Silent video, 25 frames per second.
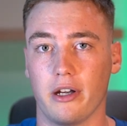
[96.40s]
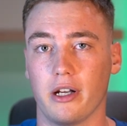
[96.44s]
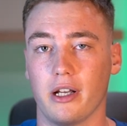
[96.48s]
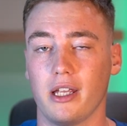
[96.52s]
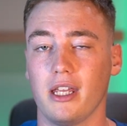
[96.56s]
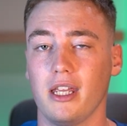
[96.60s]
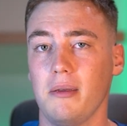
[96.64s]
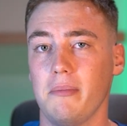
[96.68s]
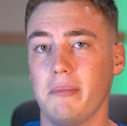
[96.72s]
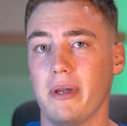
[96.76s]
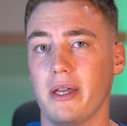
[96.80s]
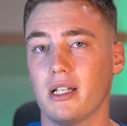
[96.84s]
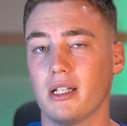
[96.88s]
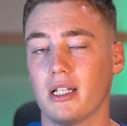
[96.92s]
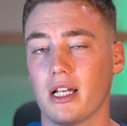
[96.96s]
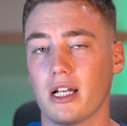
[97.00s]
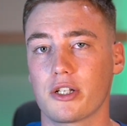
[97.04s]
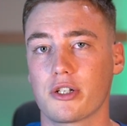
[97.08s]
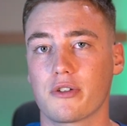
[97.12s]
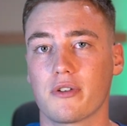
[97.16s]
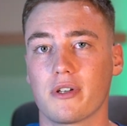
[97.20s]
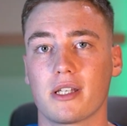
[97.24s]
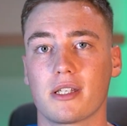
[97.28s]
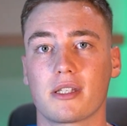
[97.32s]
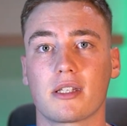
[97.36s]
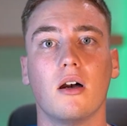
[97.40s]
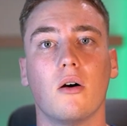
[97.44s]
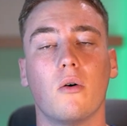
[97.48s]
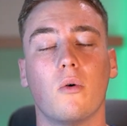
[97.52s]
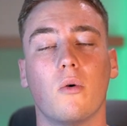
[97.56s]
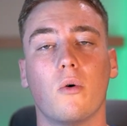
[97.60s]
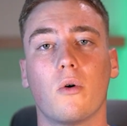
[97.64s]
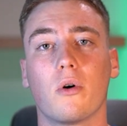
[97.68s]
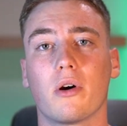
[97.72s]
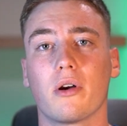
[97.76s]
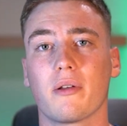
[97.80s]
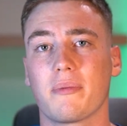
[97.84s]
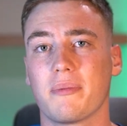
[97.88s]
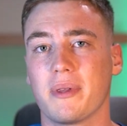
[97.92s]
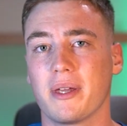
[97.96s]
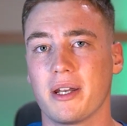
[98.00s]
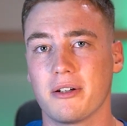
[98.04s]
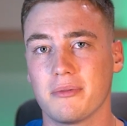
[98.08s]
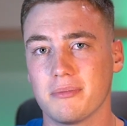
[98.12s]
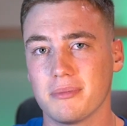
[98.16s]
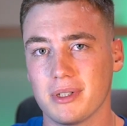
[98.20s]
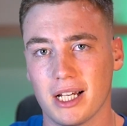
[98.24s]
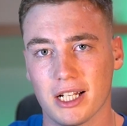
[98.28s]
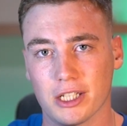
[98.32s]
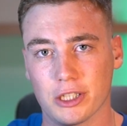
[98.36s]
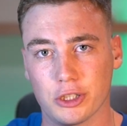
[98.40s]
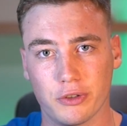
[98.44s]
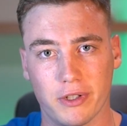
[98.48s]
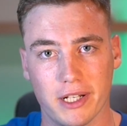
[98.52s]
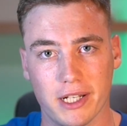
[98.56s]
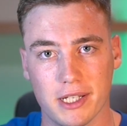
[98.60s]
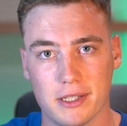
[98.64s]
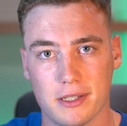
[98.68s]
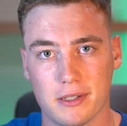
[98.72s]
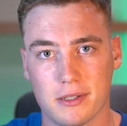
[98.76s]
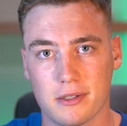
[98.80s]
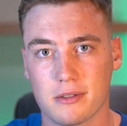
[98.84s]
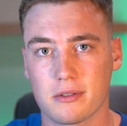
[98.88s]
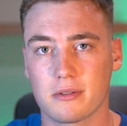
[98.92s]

email address, or their address.